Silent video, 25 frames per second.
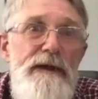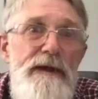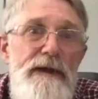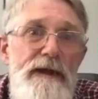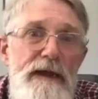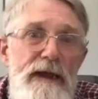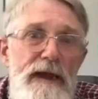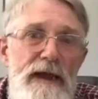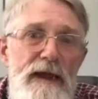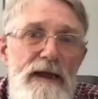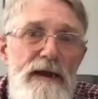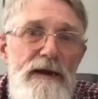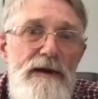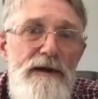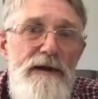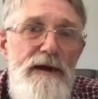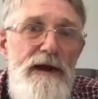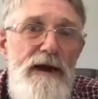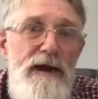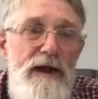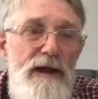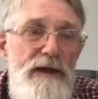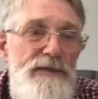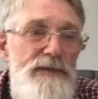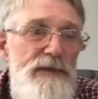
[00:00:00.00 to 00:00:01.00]
And
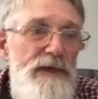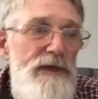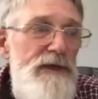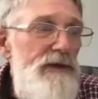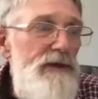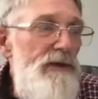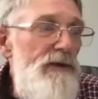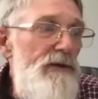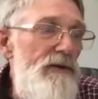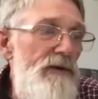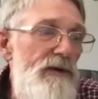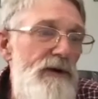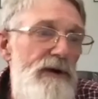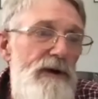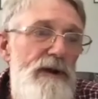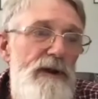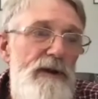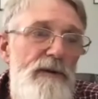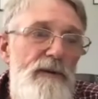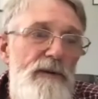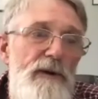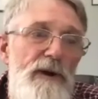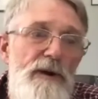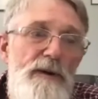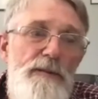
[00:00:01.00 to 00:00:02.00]
I think you're an
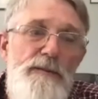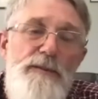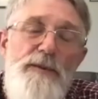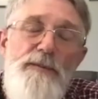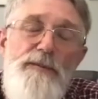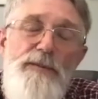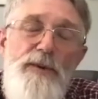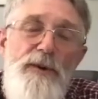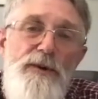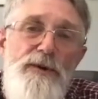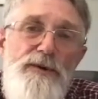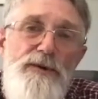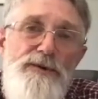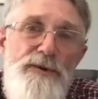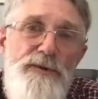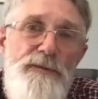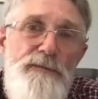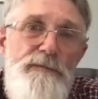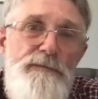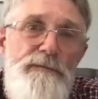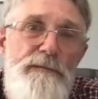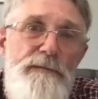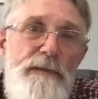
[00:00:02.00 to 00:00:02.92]
incredible person.